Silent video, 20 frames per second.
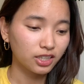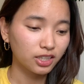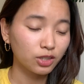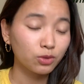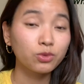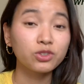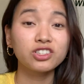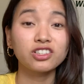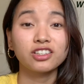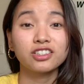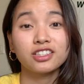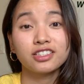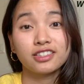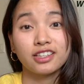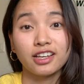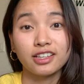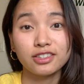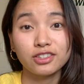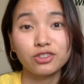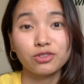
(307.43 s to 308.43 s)
it was not
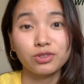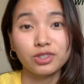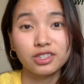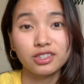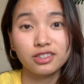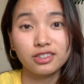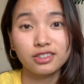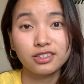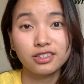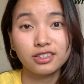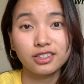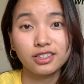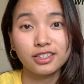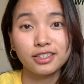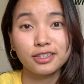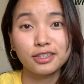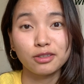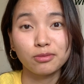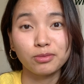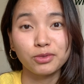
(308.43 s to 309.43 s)
disastrous, in
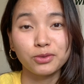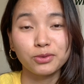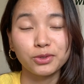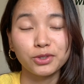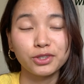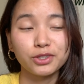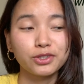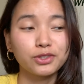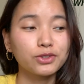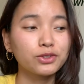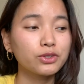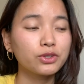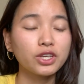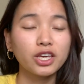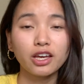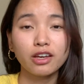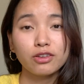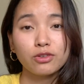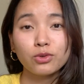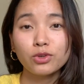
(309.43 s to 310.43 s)
simple words. So
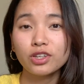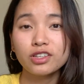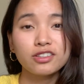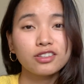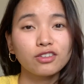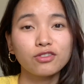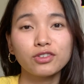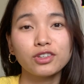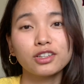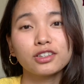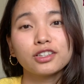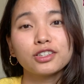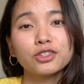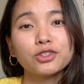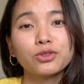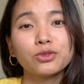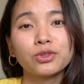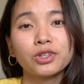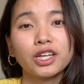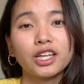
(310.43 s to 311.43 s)
yeah, you can definitely
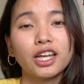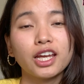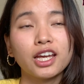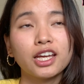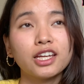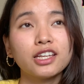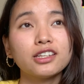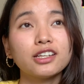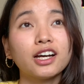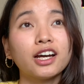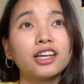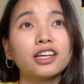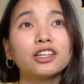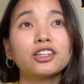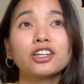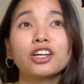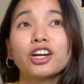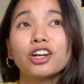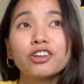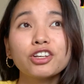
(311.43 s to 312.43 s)
do it, and I
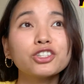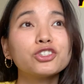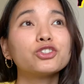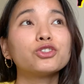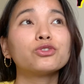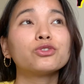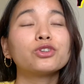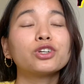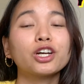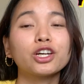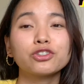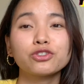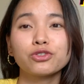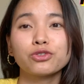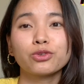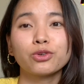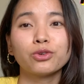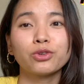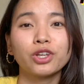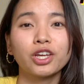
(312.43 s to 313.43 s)
encourage you to cut
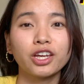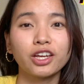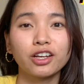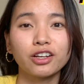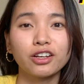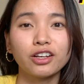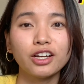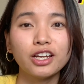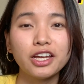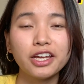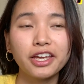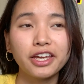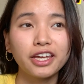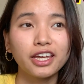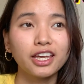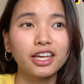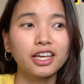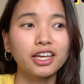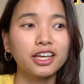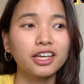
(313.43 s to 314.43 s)
your own hair
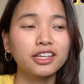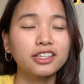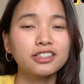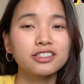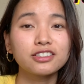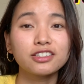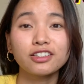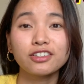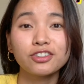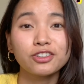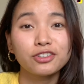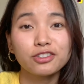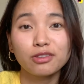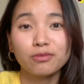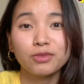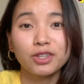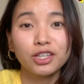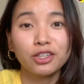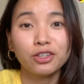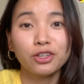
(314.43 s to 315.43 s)
and learn
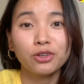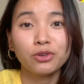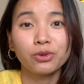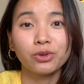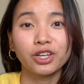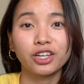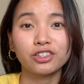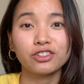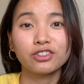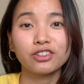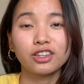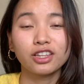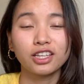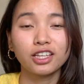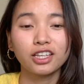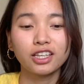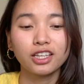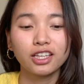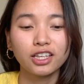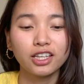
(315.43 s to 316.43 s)
something new. Actually,